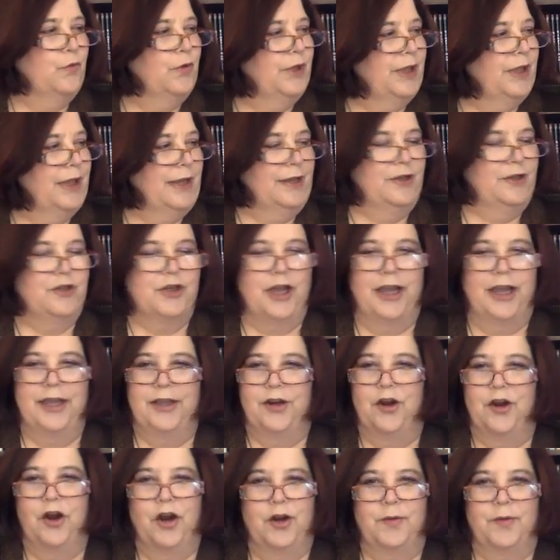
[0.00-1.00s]
with a
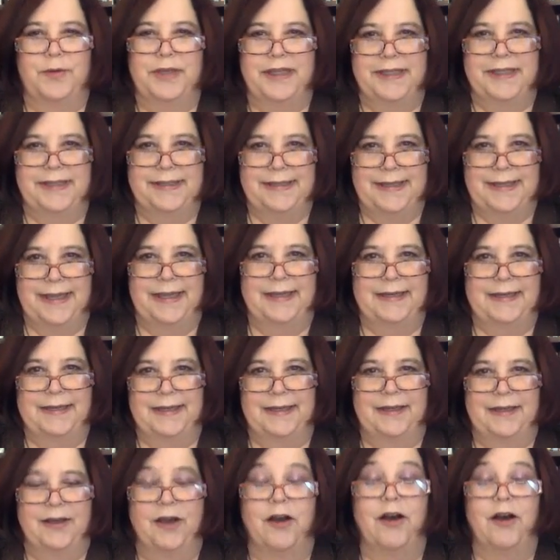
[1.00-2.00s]
giant army
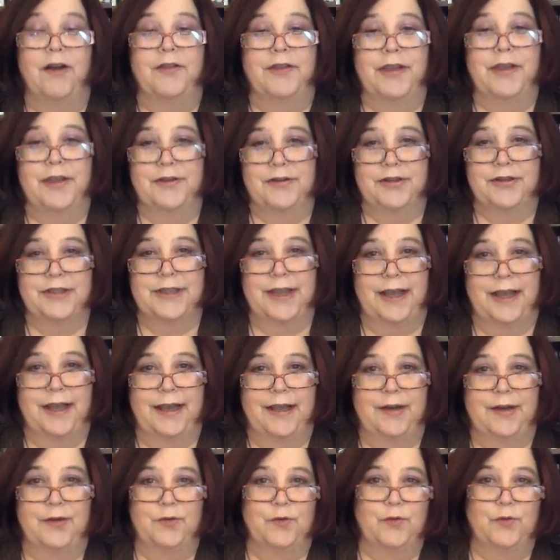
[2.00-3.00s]
standing on the other
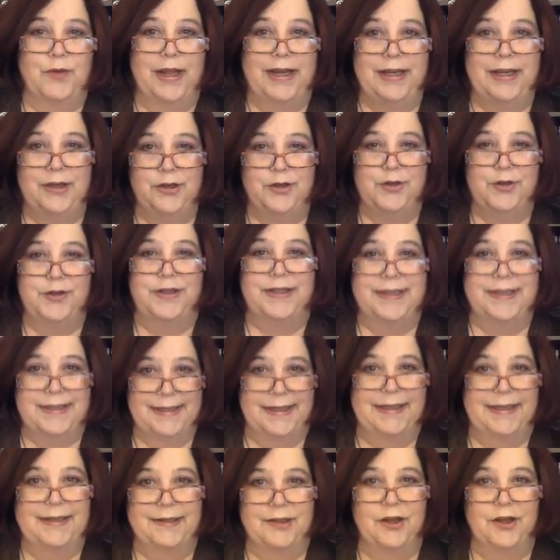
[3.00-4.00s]
side, ready to
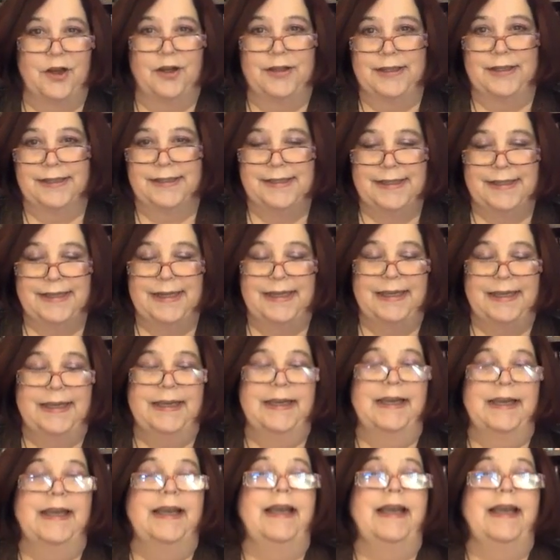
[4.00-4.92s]
descend on the city.